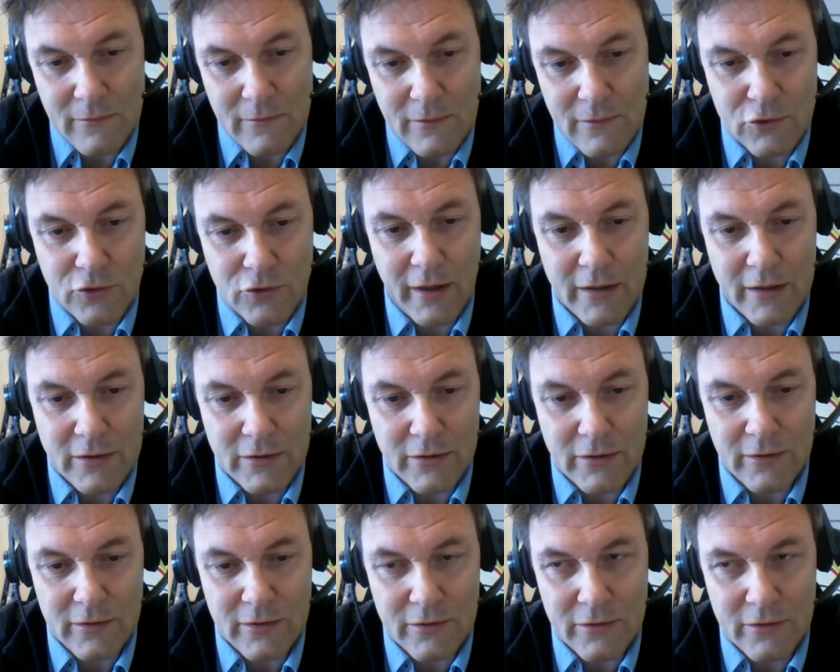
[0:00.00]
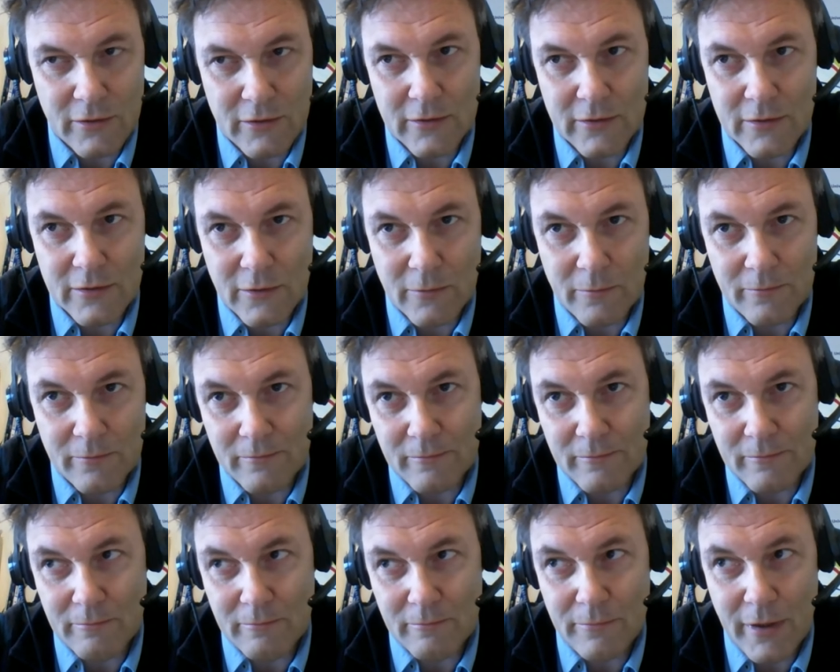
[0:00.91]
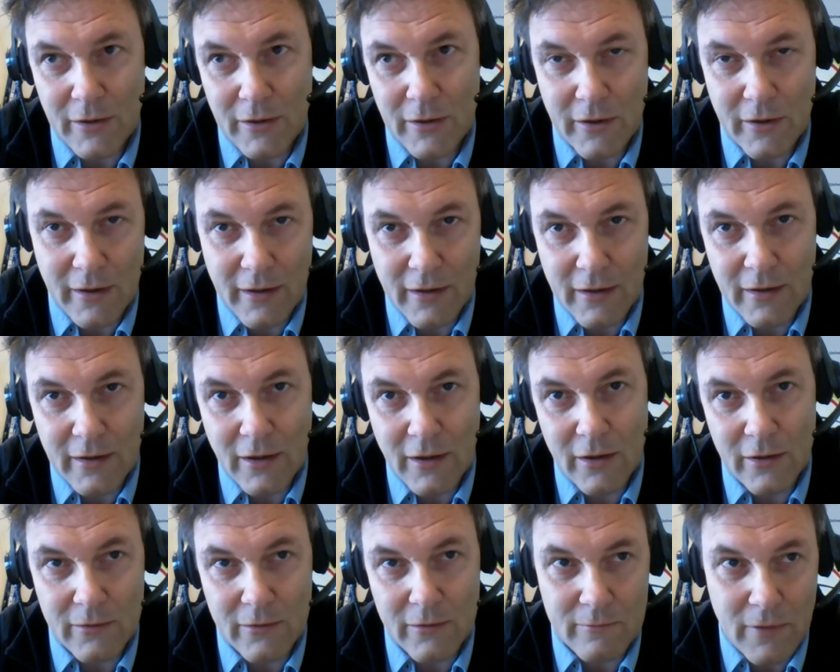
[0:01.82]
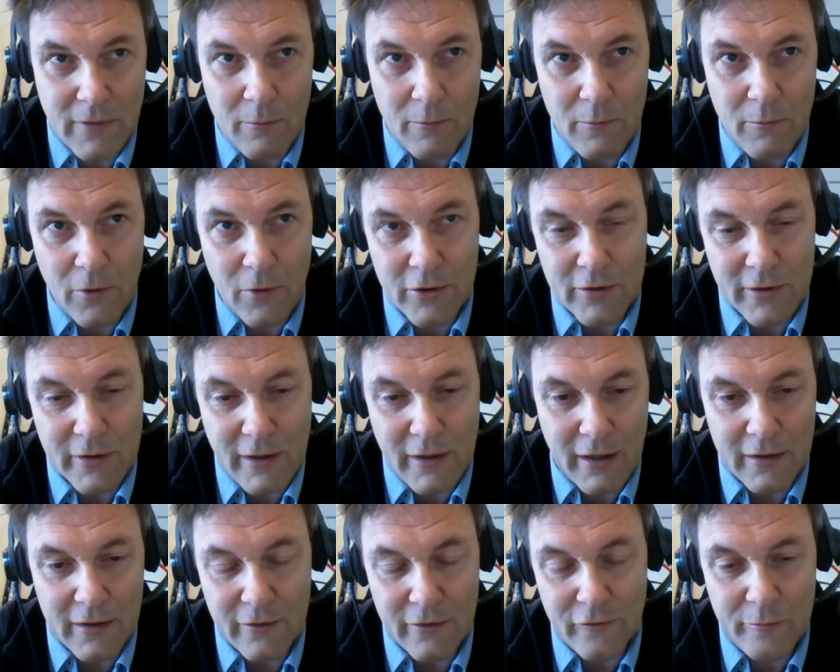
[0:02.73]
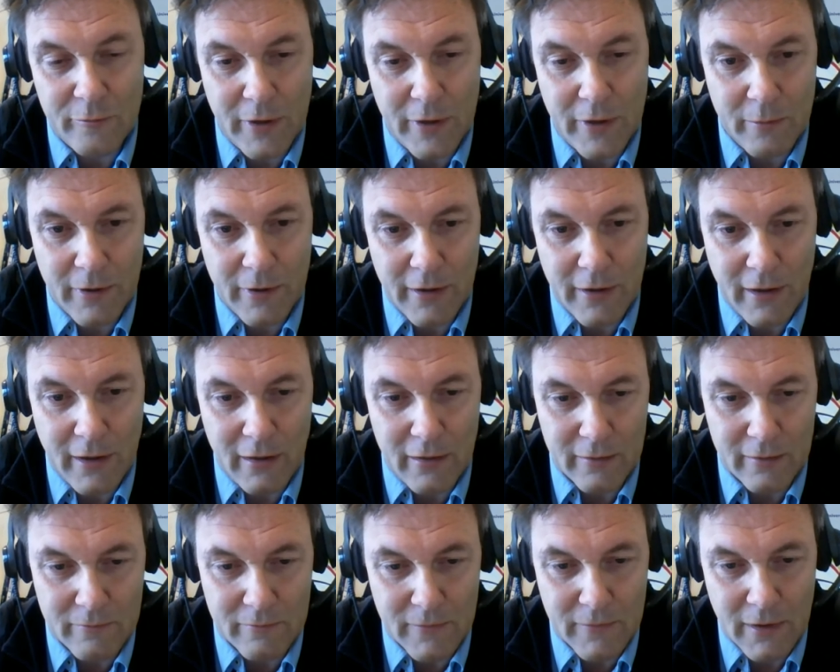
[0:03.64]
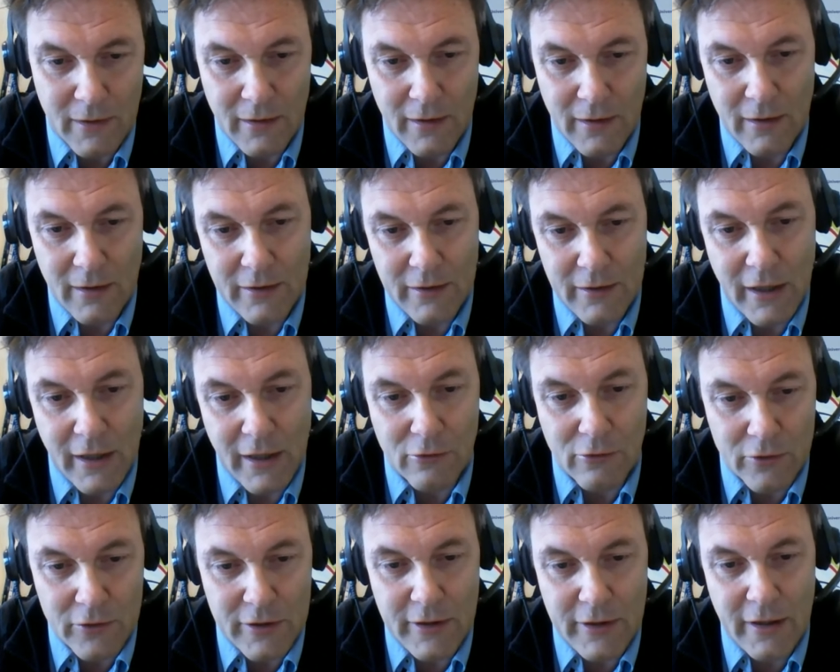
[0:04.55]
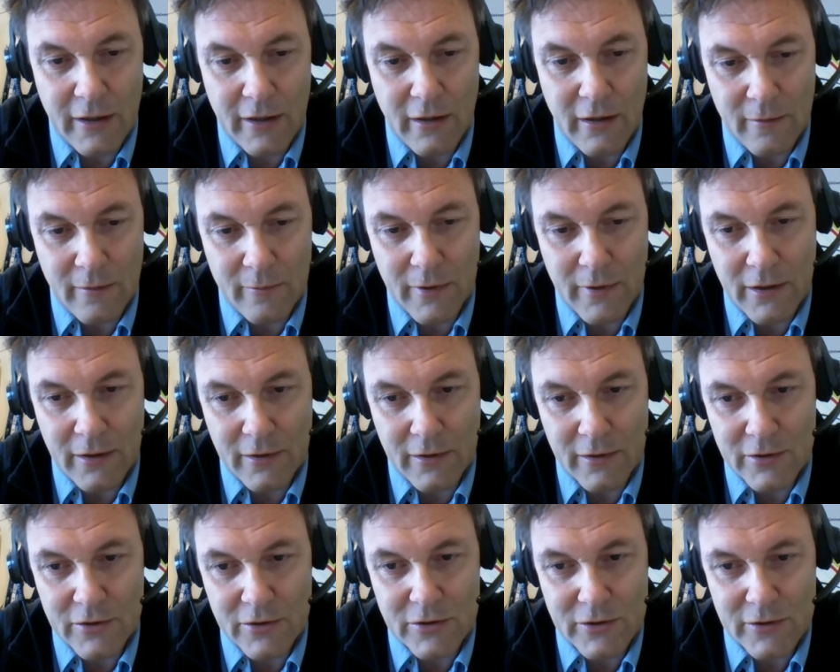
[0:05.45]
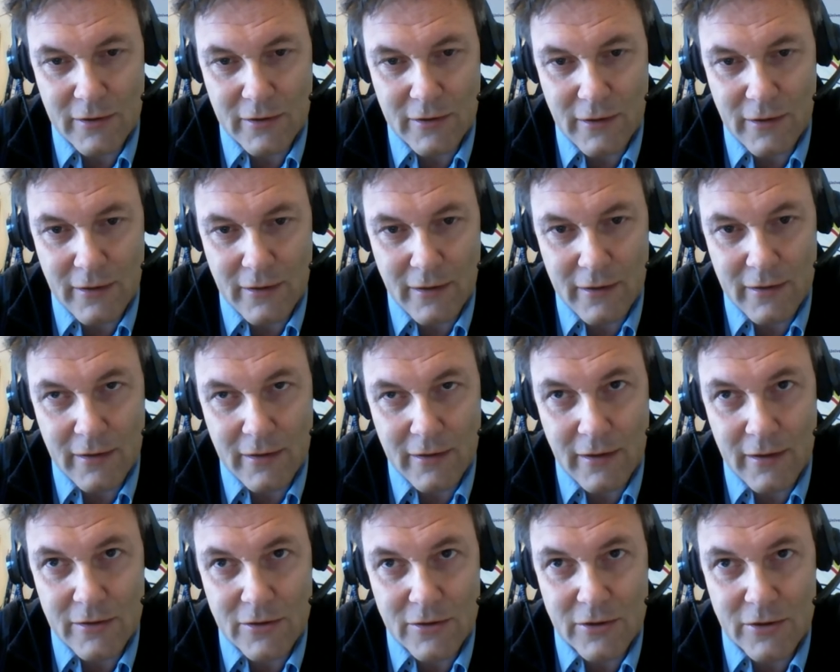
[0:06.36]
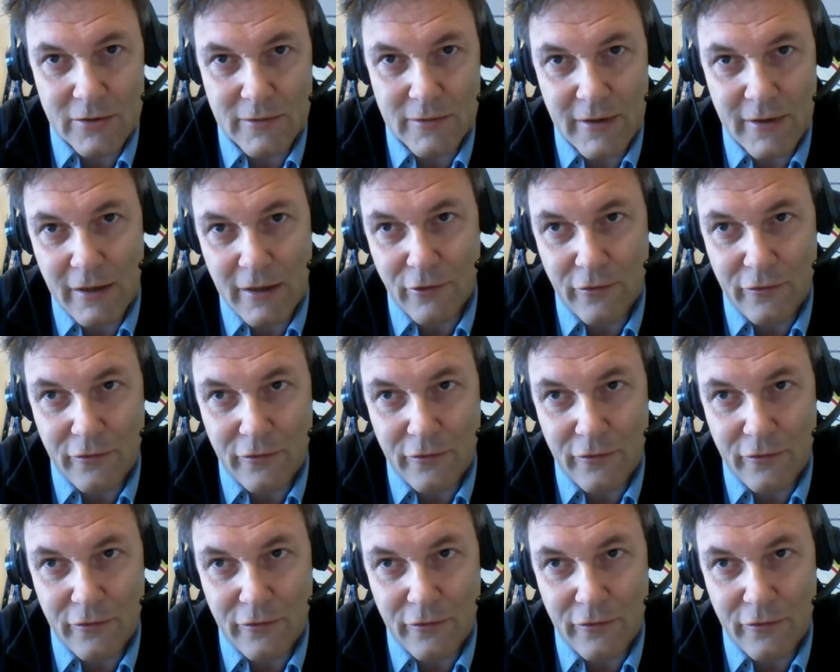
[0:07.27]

trying to build a modern kind of PBL year on year, because it's never